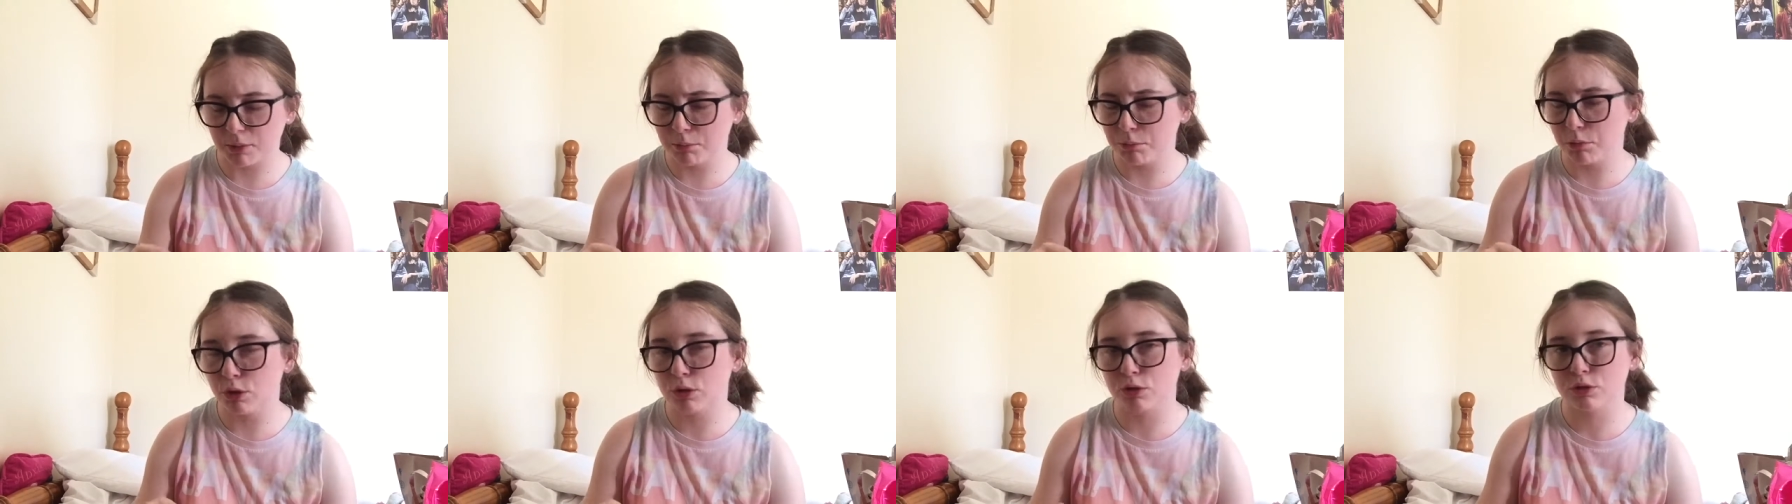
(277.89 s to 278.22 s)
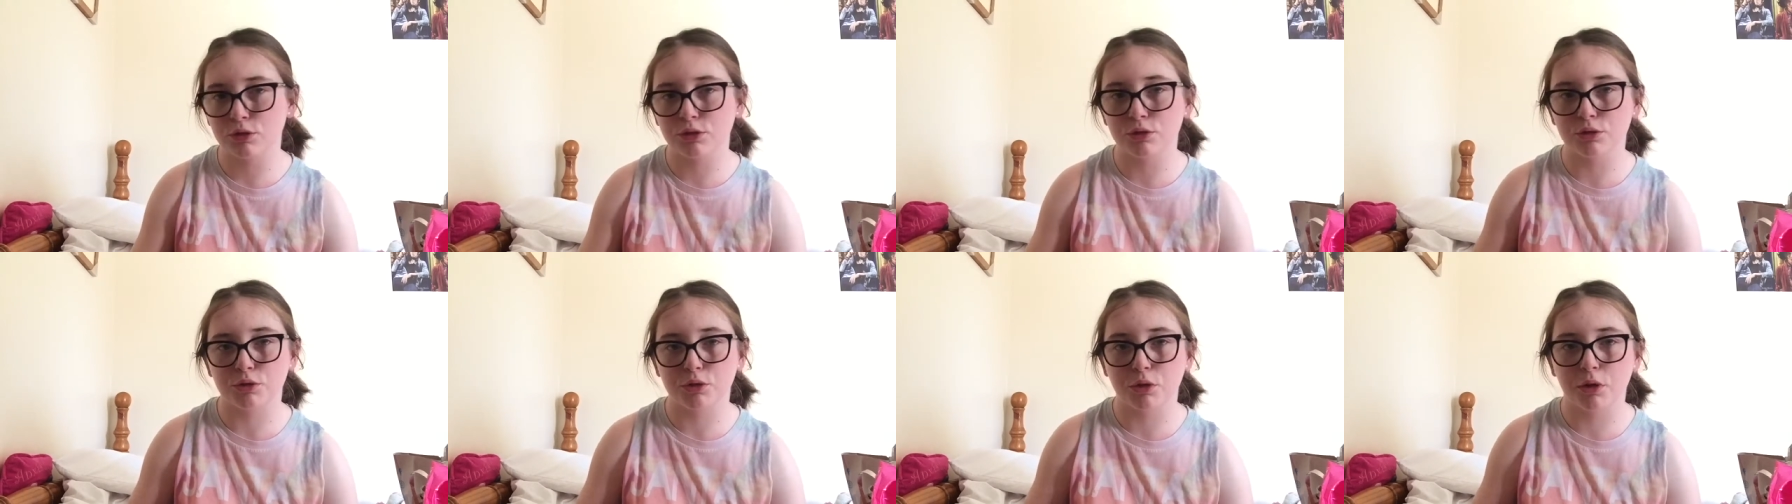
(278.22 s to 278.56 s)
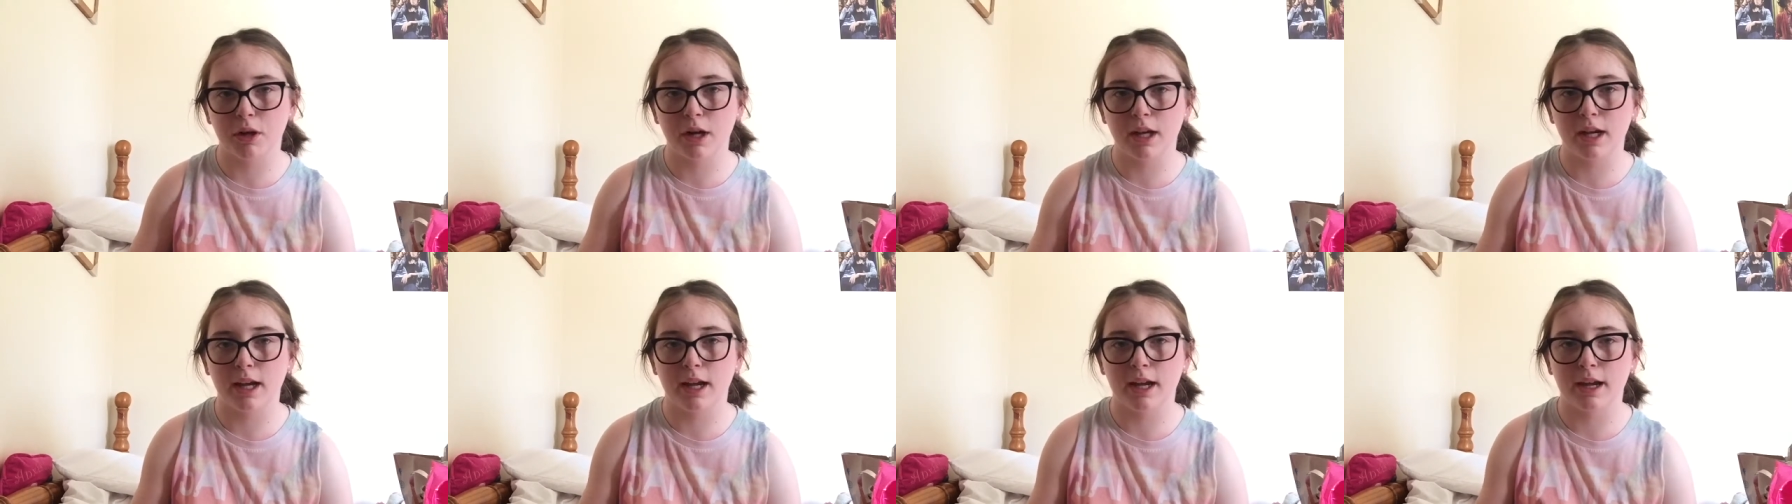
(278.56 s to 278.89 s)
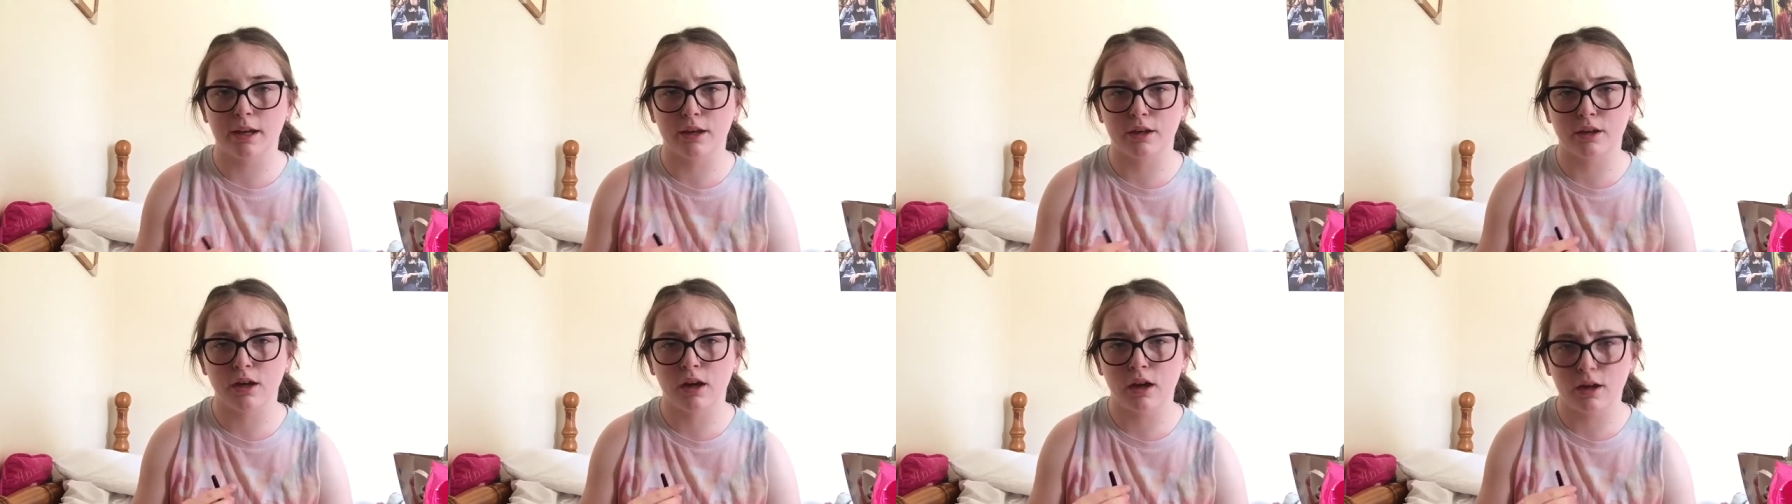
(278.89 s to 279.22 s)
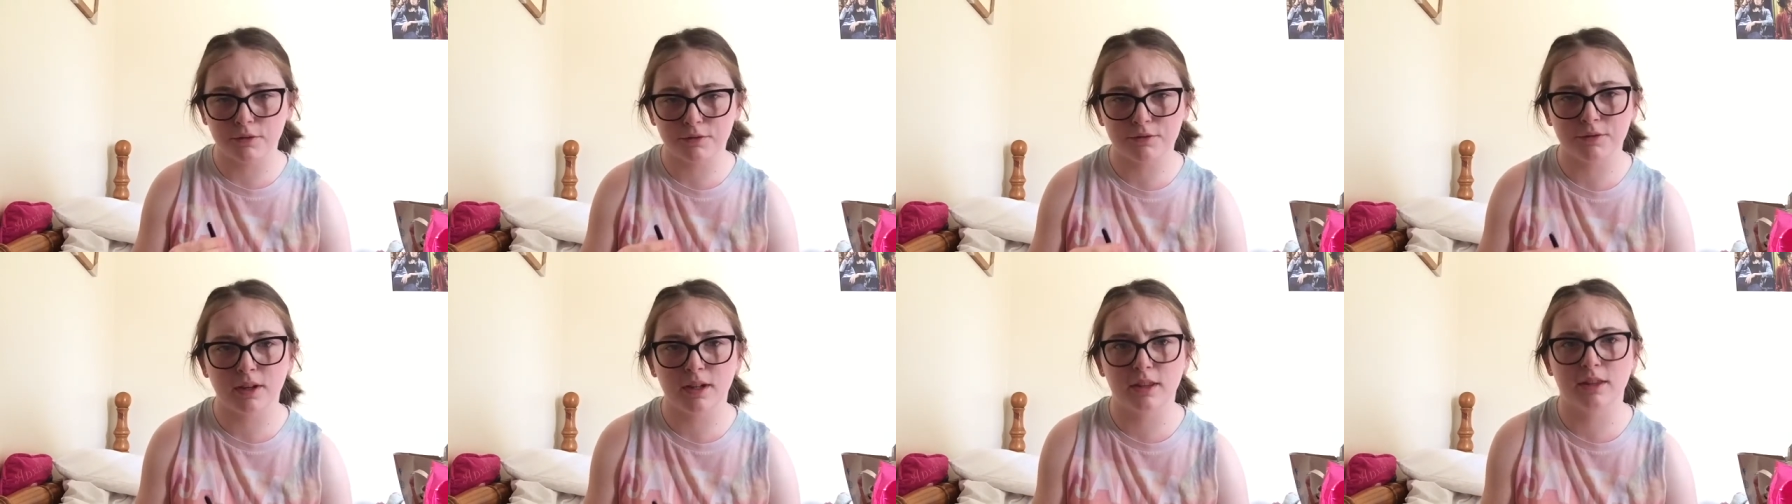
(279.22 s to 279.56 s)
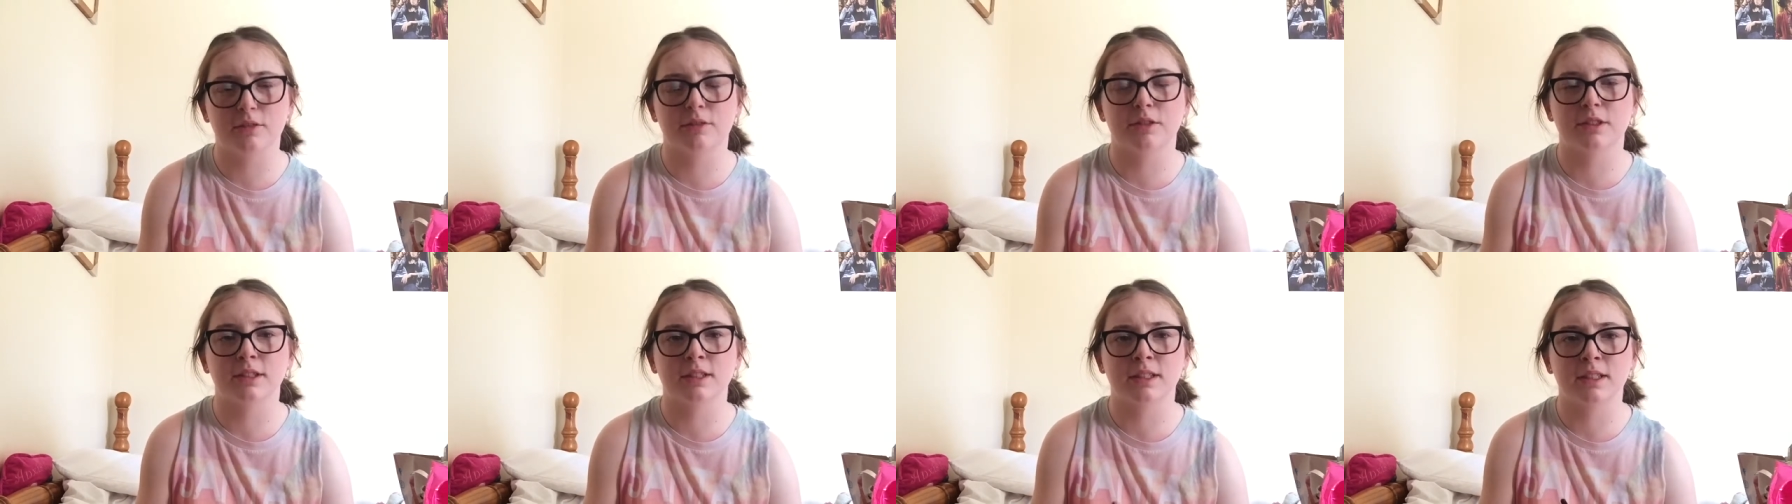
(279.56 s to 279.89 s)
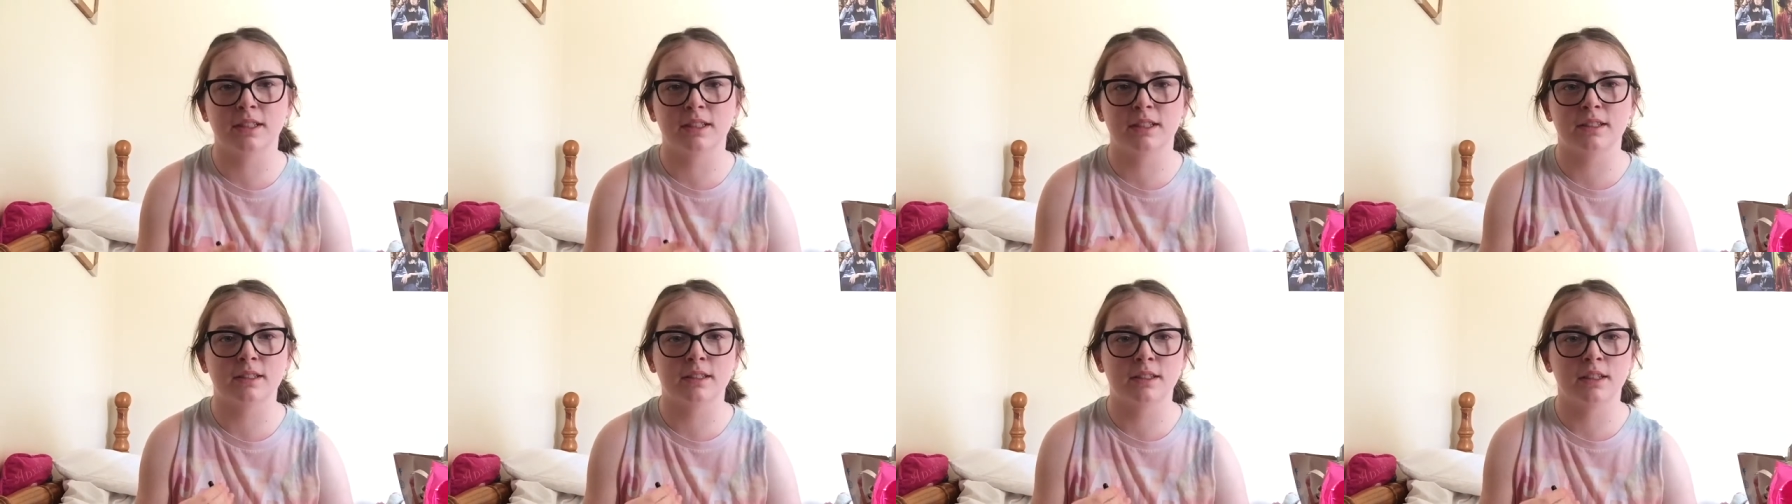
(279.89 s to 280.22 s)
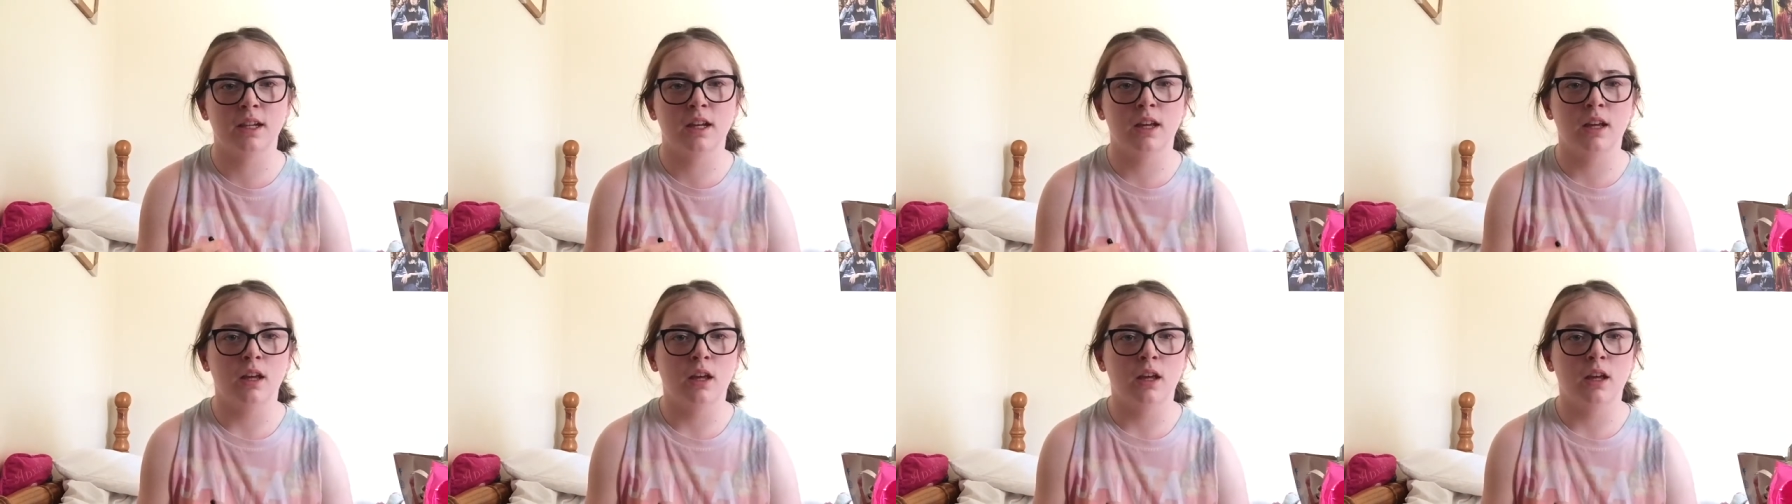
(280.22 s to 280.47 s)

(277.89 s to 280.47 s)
I'm not too sure and I can't find the receipt.